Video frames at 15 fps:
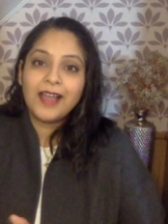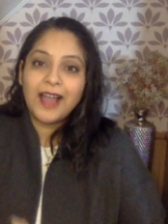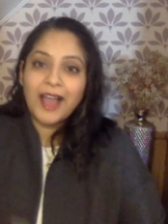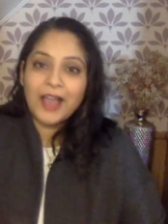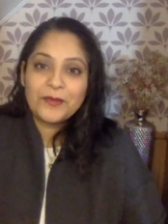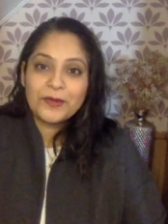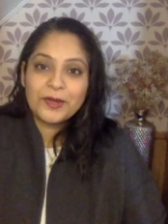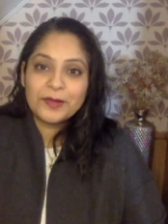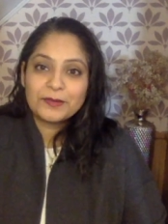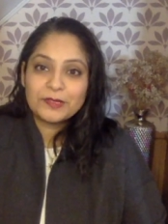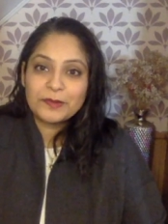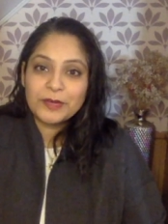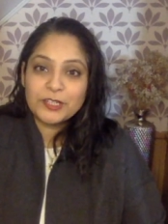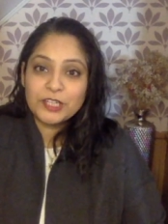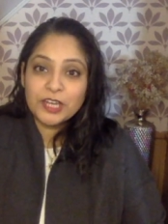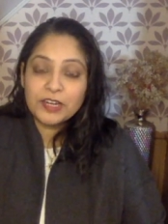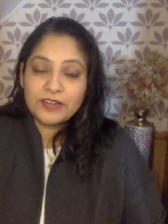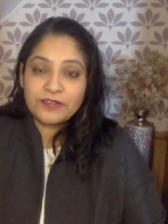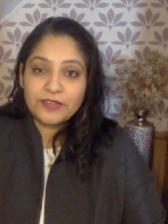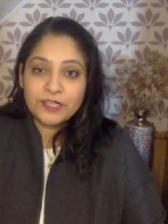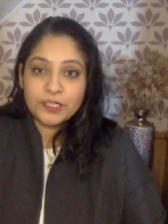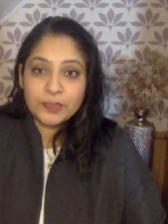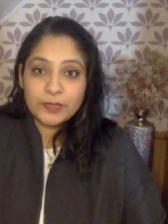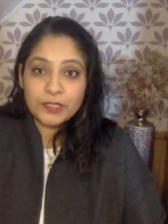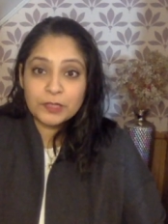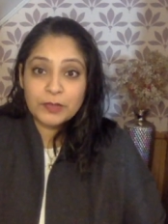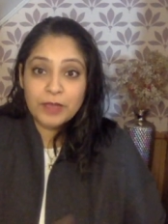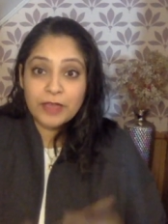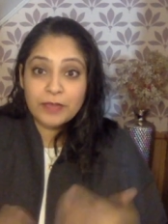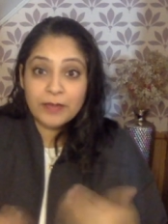Hi, welcome to my channel, Fun Speech Path.